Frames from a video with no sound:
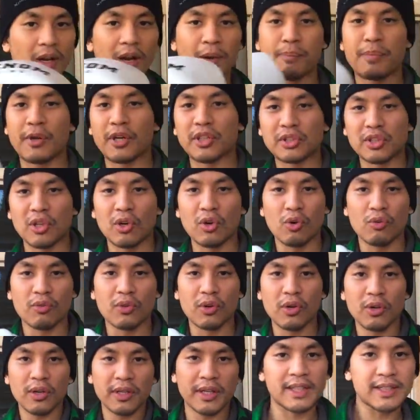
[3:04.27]
pure turnover
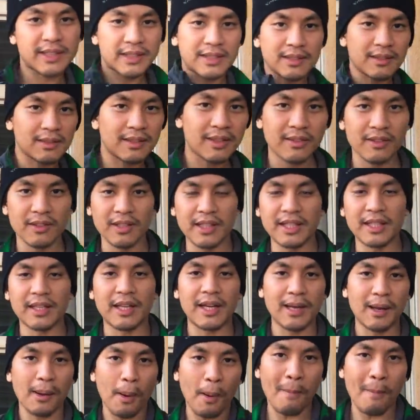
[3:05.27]
hook. It's literally like,